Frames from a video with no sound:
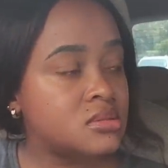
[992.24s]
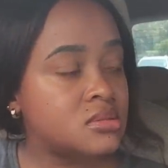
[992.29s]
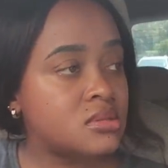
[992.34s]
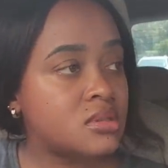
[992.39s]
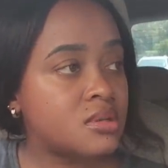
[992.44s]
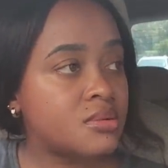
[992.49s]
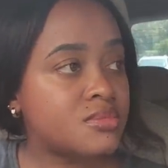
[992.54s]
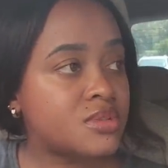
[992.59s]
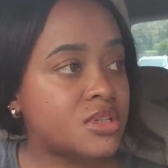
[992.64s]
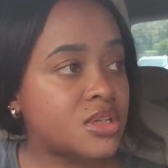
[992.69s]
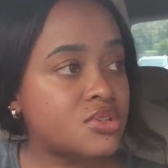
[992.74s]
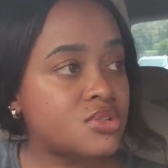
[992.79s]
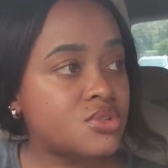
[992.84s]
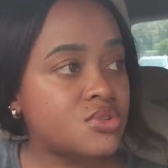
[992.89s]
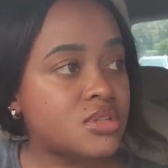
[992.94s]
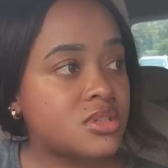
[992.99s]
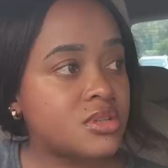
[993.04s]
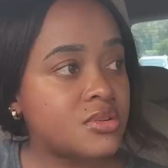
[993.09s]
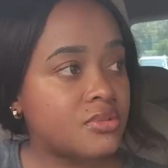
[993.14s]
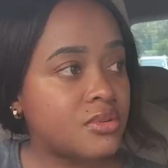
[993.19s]
I'm trying to
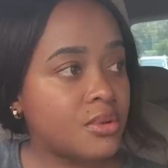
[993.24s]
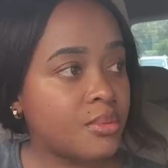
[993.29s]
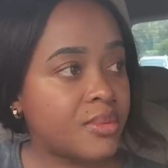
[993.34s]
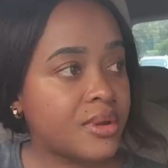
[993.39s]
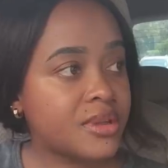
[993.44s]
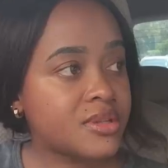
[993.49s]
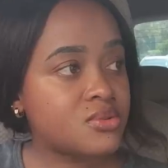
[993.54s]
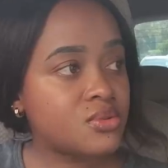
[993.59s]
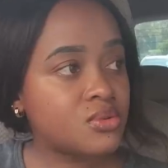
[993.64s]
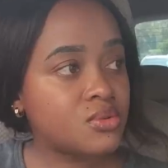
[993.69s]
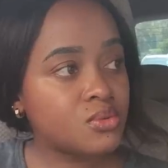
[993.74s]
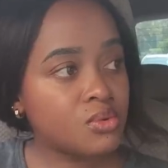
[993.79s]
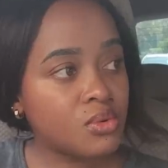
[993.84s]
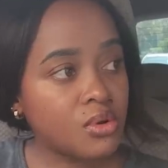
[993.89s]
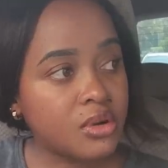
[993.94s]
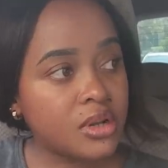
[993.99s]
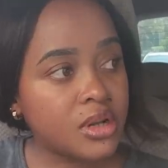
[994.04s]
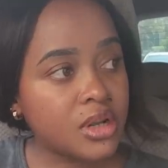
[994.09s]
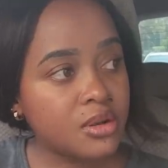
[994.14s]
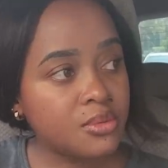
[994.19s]
see if the person who
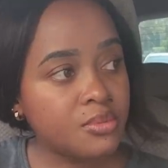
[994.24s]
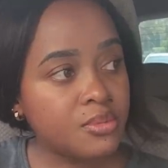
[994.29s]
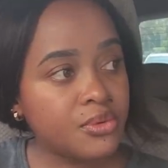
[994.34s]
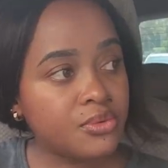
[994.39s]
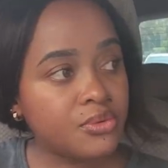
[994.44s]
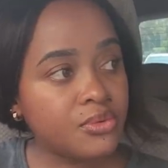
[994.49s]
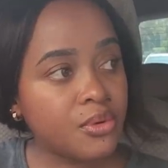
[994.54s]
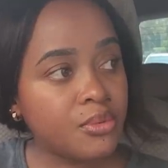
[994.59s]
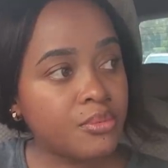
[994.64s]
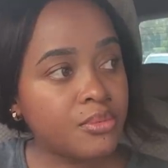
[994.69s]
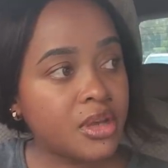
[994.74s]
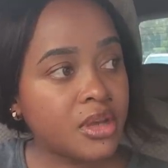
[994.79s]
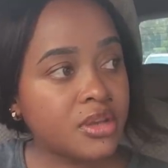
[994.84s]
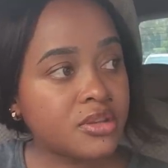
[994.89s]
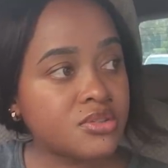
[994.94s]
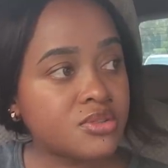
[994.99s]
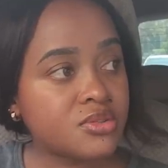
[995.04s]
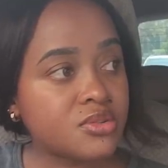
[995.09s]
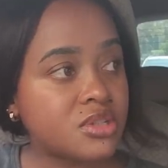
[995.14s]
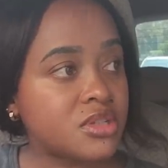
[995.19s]
ordered before me
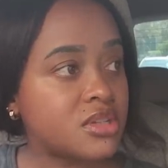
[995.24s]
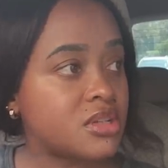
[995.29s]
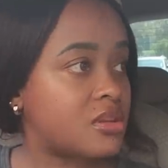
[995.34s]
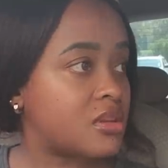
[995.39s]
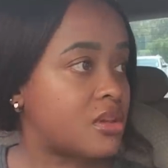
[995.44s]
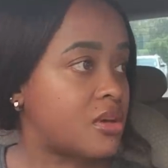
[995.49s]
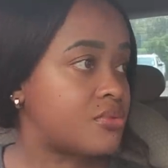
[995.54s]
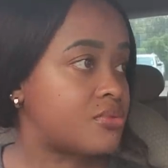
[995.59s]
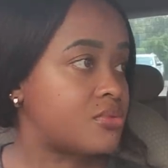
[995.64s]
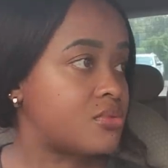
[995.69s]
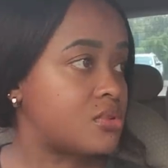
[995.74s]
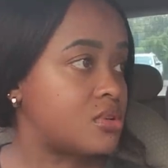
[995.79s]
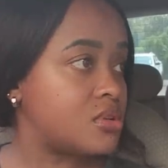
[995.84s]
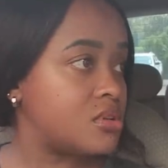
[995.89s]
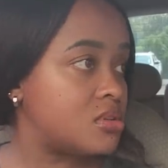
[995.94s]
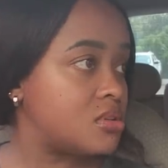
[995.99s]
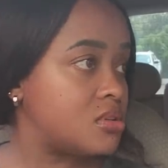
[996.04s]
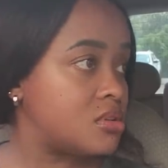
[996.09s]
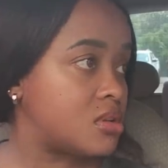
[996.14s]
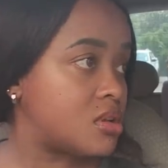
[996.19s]
has gotten their food.